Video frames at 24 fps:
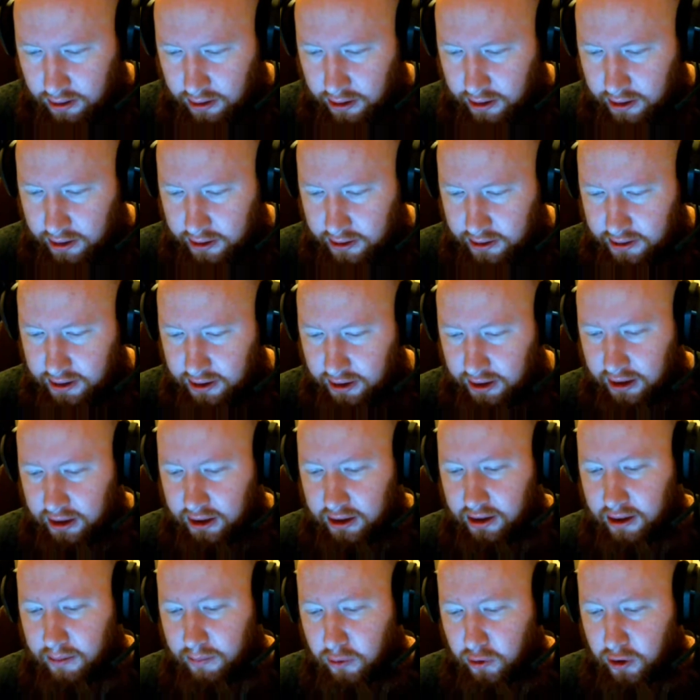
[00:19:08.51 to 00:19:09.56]
It is the
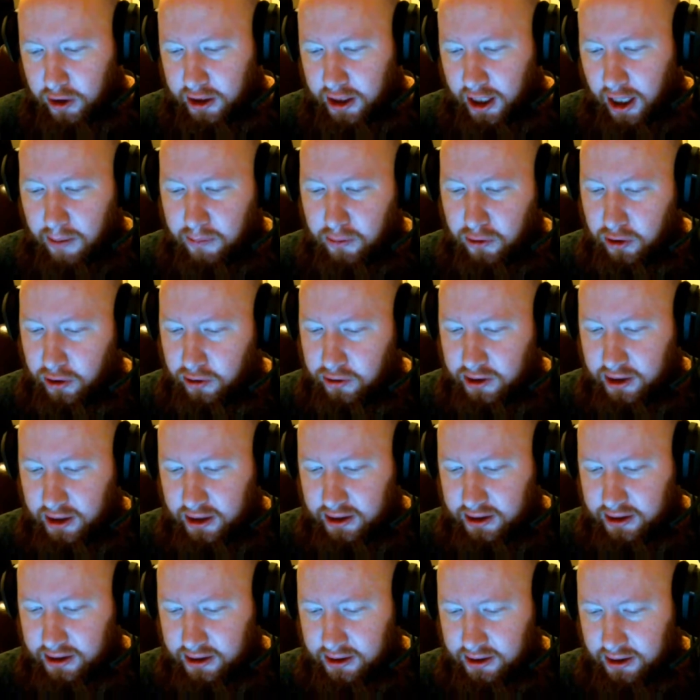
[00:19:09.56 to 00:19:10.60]
#1 top grossing,
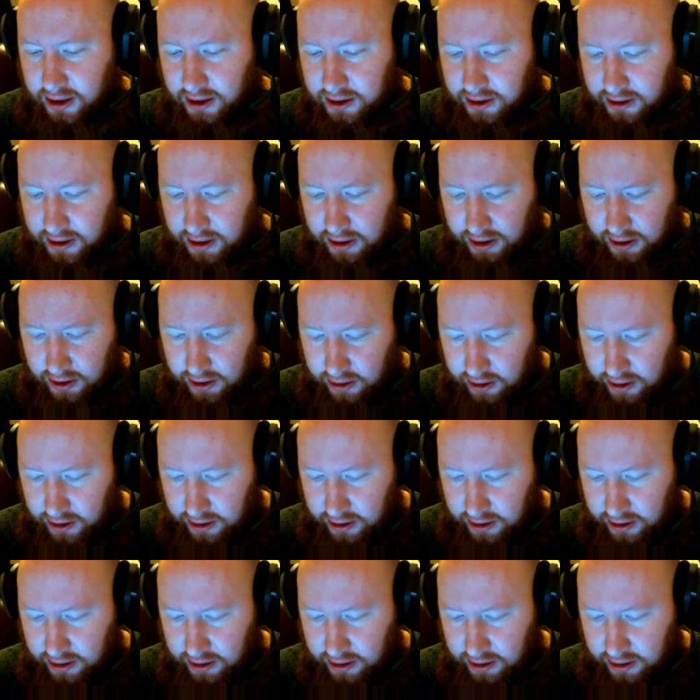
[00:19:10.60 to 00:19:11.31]
as it says here.